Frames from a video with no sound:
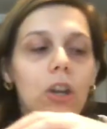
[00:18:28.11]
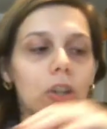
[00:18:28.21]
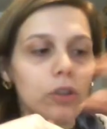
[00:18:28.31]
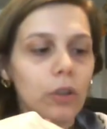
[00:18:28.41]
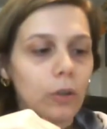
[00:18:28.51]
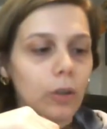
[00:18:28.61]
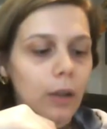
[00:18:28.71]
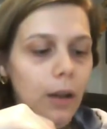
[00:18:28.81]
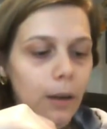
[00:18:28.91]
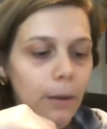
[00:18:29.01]
So,
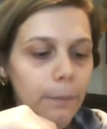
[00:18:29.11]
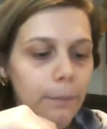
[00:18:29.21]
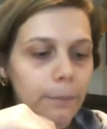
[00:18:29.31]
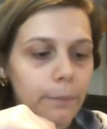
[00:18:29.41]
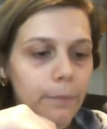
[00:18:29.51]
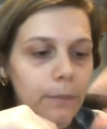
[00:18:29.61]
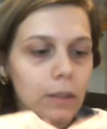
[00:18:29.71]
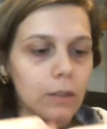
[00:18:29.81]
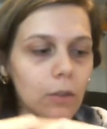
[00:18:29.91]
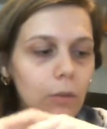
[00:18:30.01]

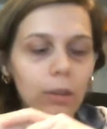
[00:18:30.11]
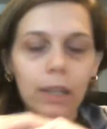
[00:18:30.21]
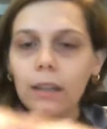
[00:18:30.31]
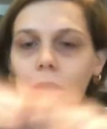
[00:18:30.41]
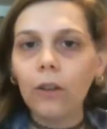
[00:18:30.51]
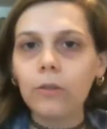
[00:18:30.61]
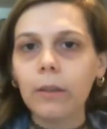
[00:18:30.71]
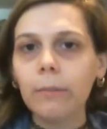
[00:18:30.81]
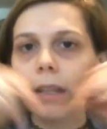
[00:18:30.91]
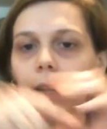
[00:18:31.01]
like, you know,
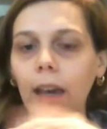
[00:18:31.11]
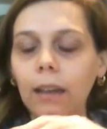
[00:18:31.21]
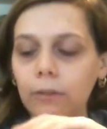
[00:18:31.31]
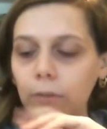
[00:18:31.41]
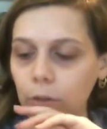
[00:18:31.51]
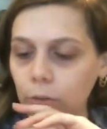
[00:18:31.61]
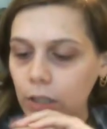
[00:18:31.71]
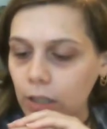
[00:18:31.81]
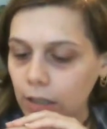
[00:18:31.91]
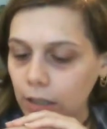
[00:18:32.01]
something kind of
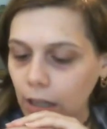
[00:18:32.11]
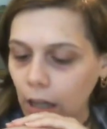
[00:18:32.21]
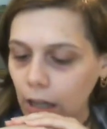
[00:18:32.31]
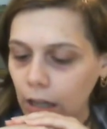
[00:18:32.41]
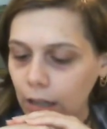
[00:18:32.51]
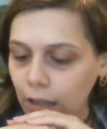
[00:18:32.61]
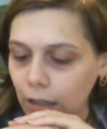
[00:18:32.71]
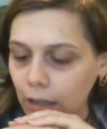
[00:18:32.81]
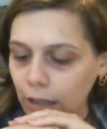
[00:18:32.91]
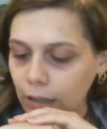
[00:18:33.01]
interesting
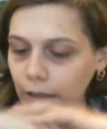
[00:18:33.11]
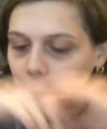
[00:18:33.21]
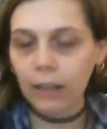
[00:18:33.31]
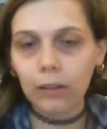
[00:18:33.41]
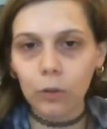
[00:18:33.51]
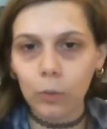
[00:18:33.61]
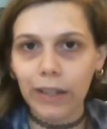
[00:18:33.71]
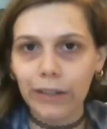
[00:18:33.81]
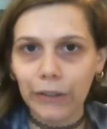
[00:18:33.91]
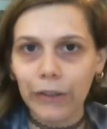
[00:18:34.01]
and a little
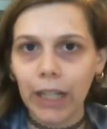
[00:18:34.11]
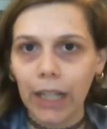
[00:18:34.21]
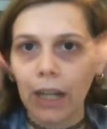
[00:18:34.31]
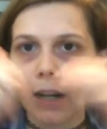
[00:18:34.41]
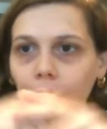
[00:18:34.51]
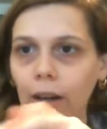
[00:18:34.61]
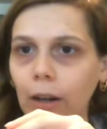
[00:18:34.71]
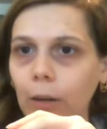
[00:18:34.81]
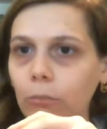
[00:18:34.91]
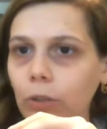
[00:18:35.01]
weird.
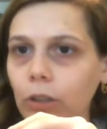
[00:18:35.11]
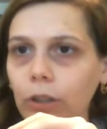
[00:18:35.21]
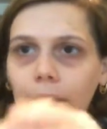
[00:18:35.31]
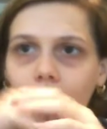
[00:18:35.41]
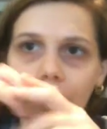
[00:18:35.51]
Could